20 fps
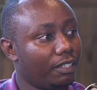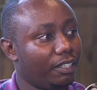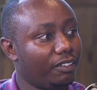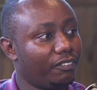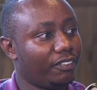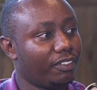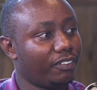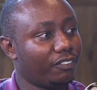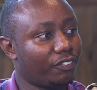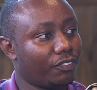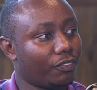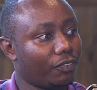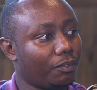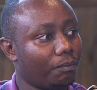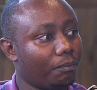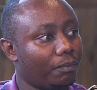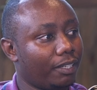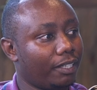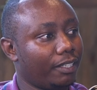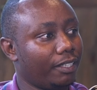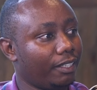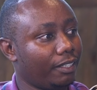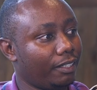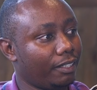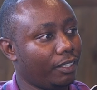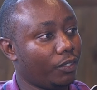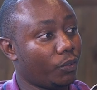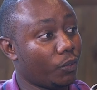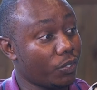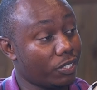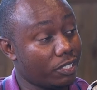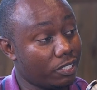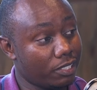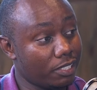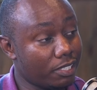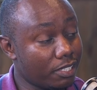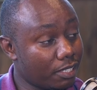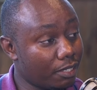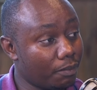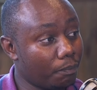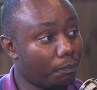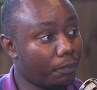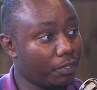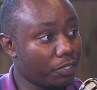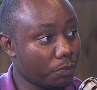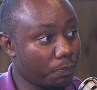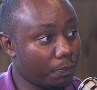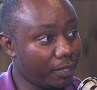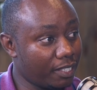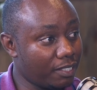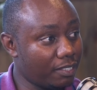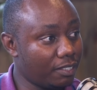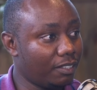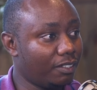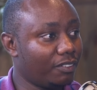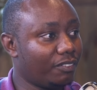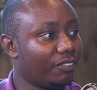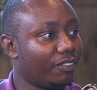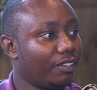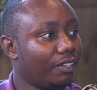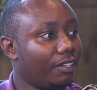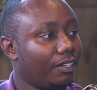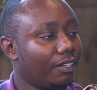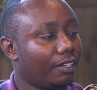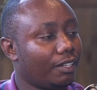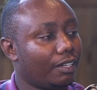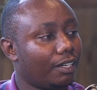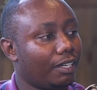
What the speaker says: even from an ecosystem perspective.